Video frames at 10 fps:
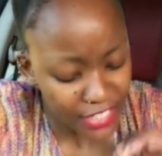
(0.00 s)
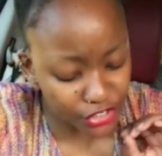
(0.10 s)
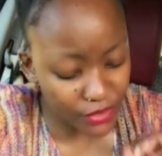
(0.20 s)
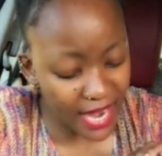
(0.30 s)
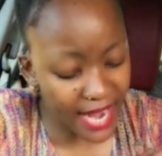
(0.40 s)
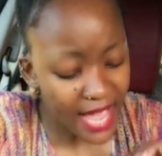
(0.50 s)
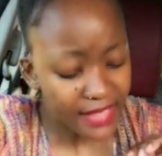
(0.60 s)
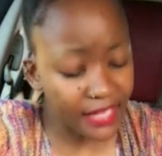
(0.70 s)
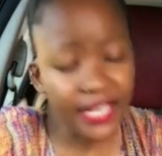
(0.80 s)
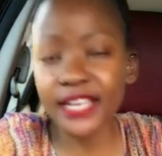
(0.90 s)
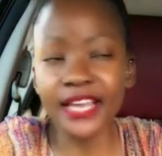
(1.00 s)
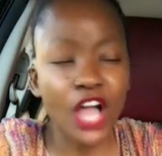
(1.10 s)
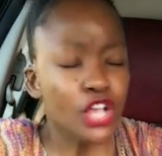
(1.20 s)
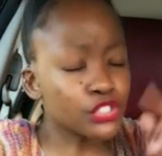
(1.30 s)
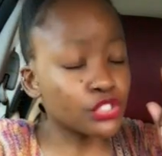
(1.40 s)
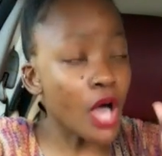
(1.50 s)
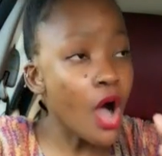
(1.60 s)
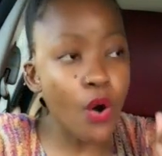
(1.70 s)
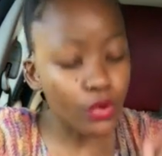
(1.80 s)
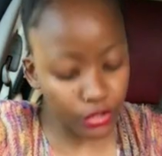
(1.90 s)
straight leading,
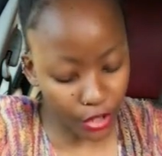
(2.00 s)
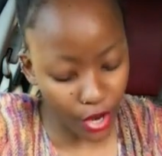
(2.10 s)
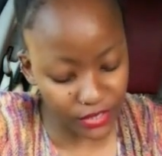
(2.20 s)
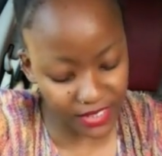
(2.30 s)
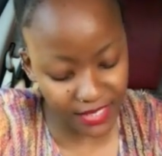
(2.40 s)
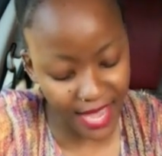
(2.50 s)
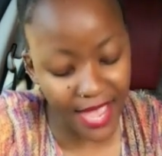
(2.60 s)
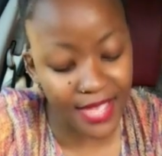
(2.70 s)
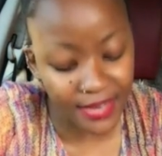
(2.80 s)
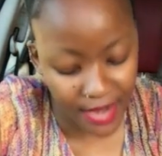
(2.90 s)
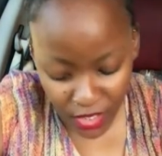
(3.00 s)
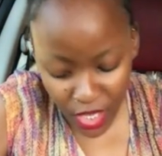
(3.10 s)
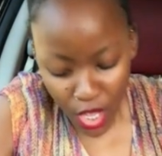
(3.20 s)
soul cursing.